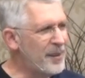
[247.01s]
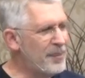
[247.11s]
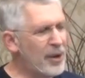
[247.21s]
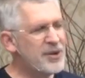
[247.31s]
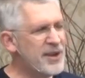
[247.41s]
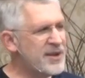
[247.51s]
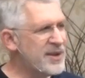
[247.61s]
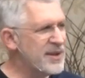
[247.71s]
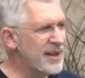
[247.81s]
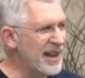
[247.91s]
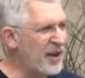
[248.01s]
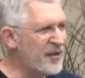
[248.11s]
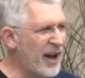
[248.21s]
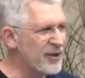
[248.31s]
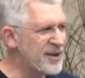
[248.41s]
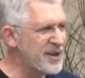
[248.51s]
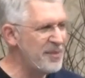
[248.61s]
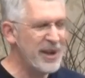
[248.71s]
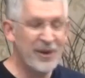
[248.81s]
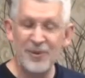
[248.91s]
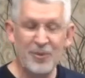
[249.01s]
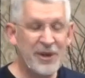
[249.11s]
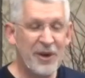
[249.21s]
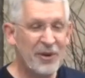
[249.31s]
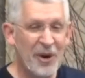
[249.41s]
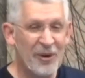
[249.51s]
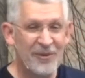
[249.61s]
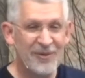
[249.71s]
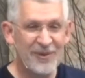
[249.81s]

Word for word: Moses left out Simeon, we don't know.